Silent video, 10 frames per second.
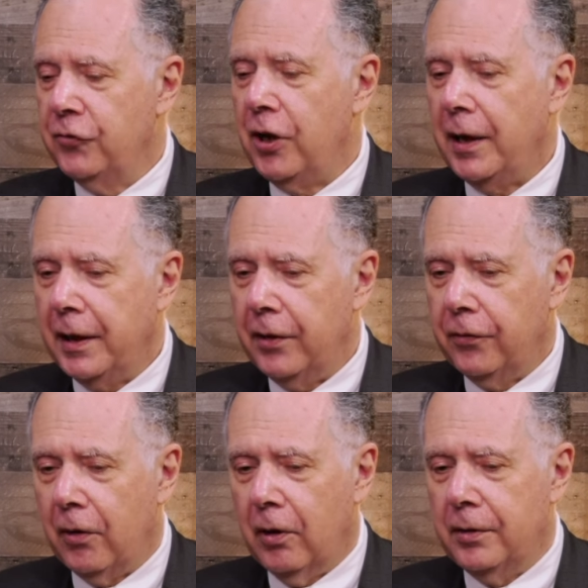the
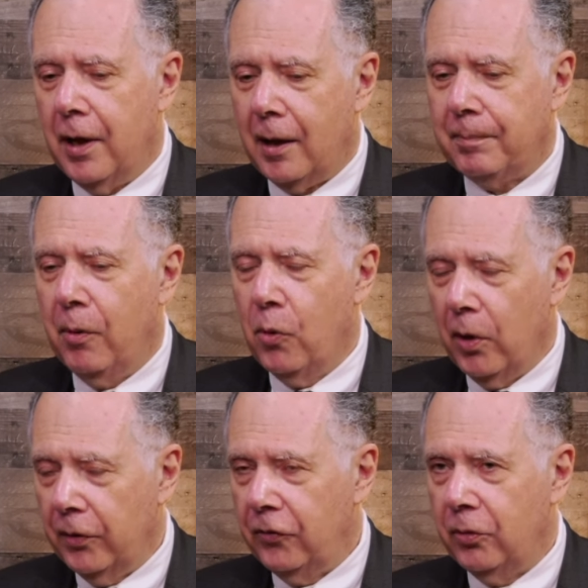Chinese are not
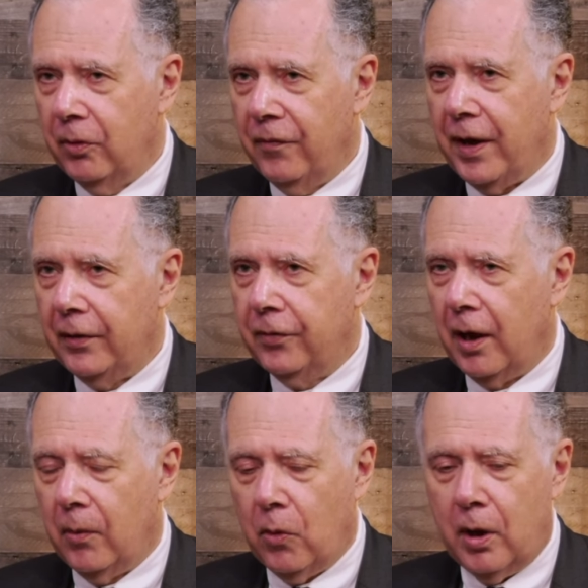poised to invade
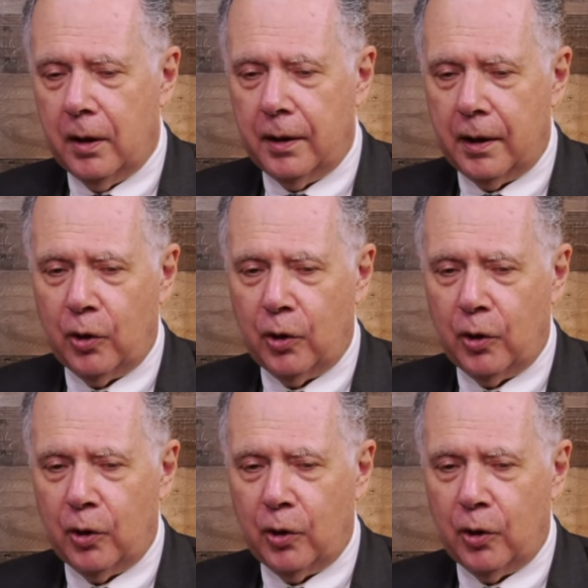Taiwan,